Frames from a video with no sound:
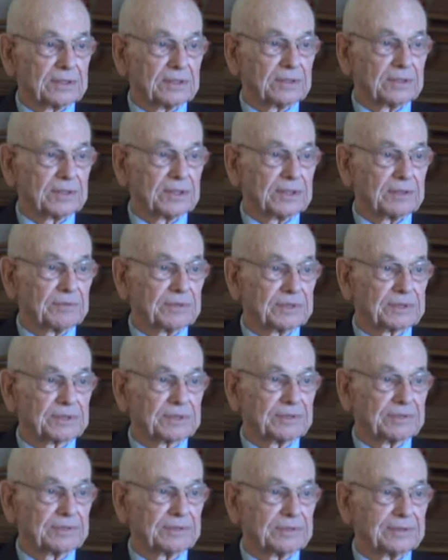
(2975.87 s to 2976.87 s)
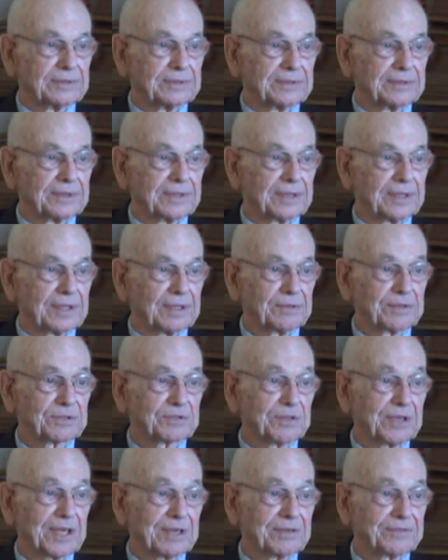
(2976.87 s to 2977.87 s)
So he
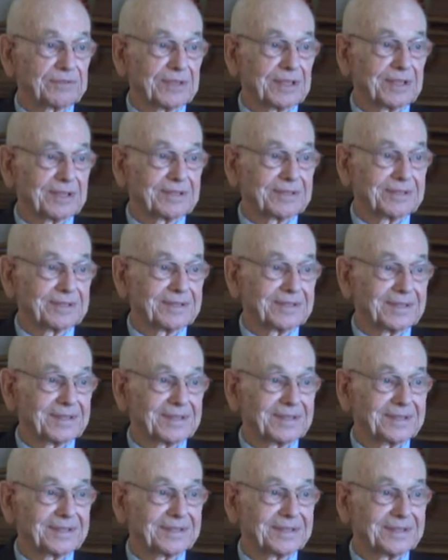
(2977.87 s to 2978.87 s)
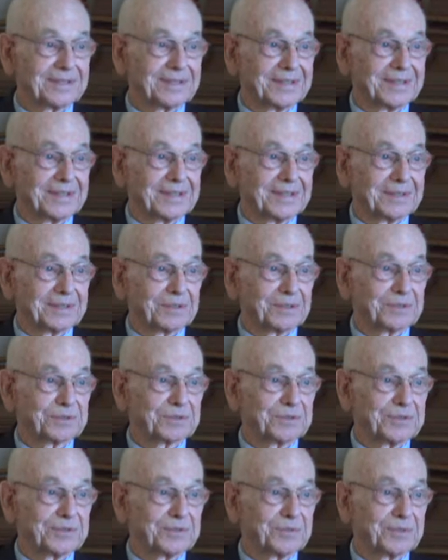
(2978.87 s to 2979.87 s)
was quite a fellow. Of
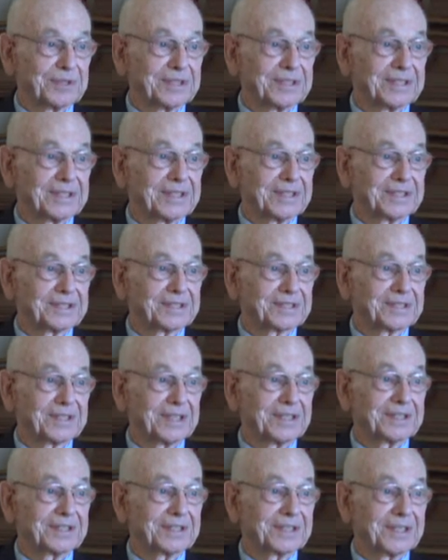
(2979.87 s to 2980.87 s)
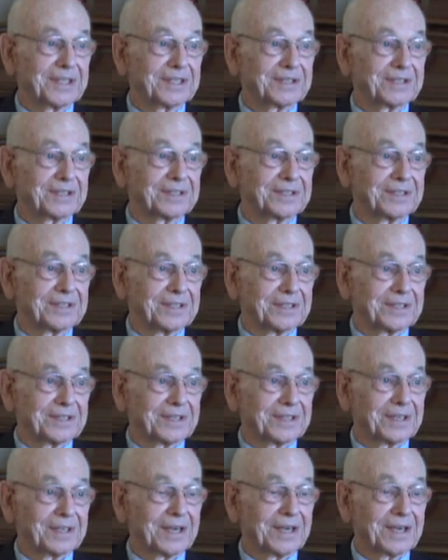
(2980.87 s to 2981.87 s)
course, we didn't get to stay together
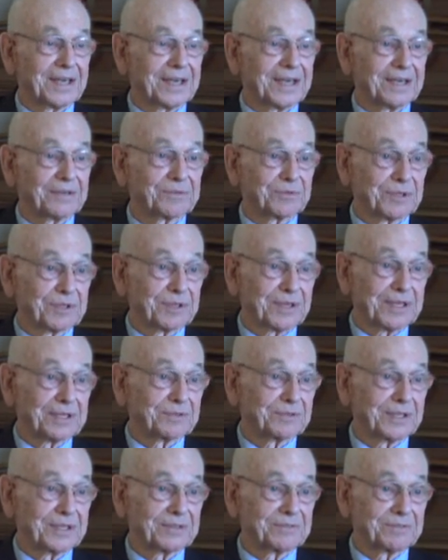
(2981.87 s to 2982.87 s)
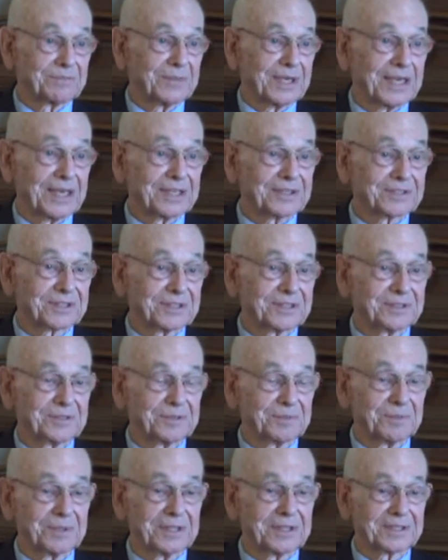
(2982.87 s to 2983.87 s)
a lot after we graduated from high
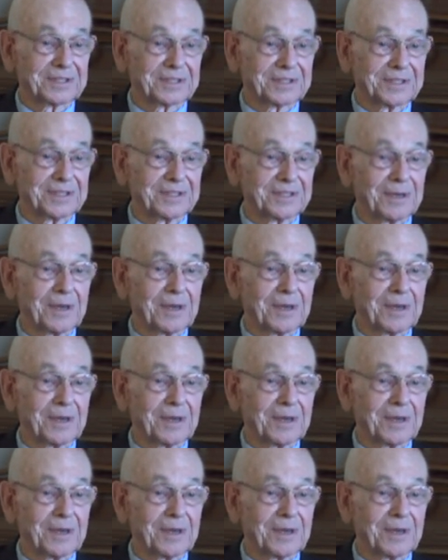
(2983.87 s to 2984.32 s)
school, but